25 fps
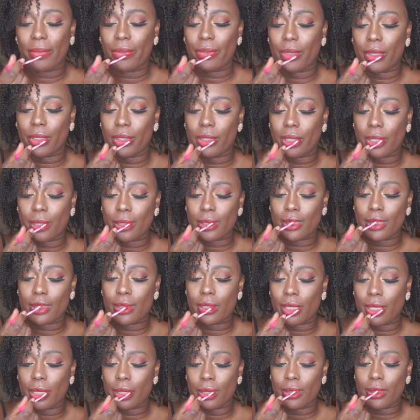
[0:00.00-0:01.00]
Third time's the
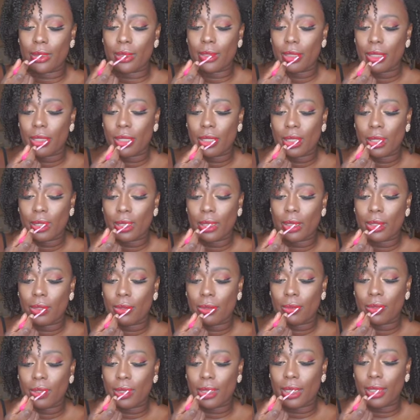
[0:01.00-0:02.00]
charm.
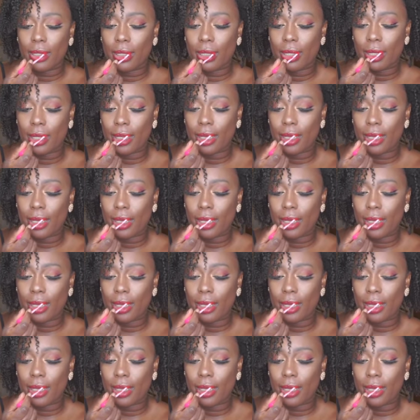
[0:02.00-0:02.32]
We're gonna